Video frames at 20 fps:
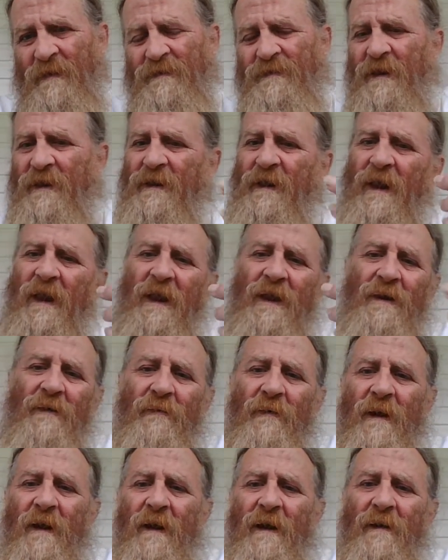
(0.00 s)
that hanging
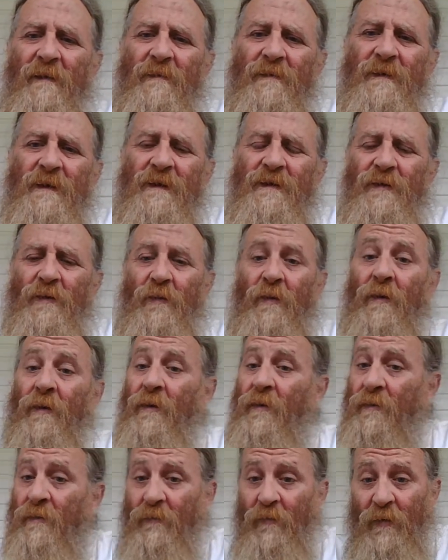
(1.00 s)
around in the
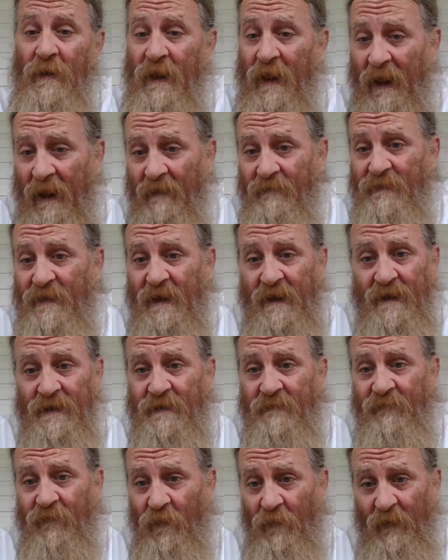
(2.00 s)
world, we have need
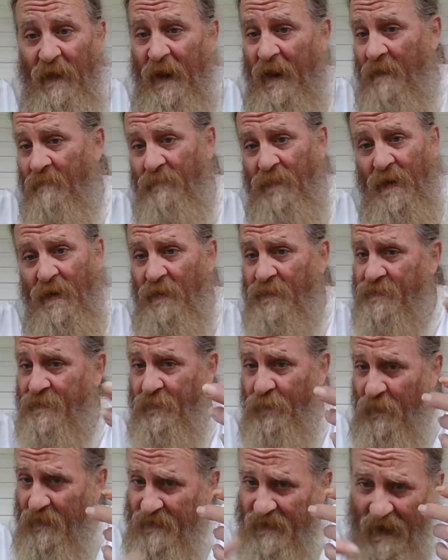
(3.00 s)
for that. Paul says
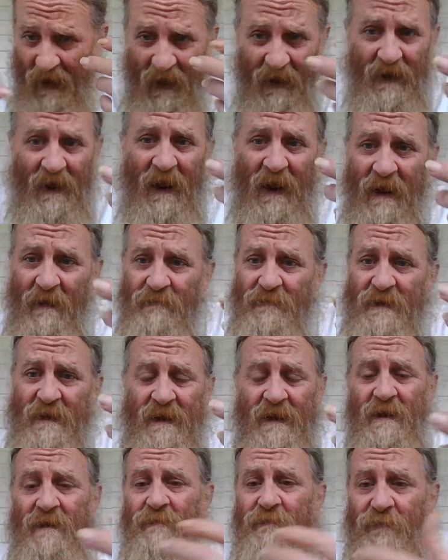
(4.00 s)
we gotta have
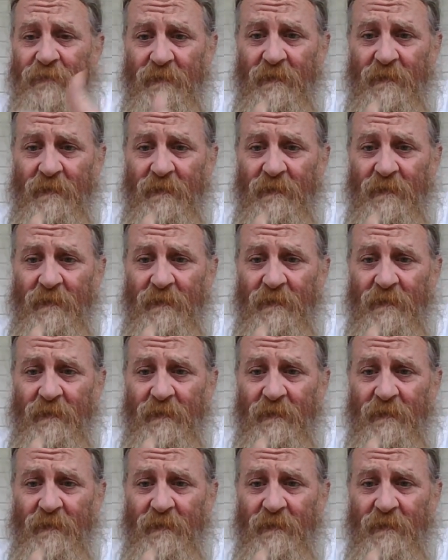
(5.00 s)
need.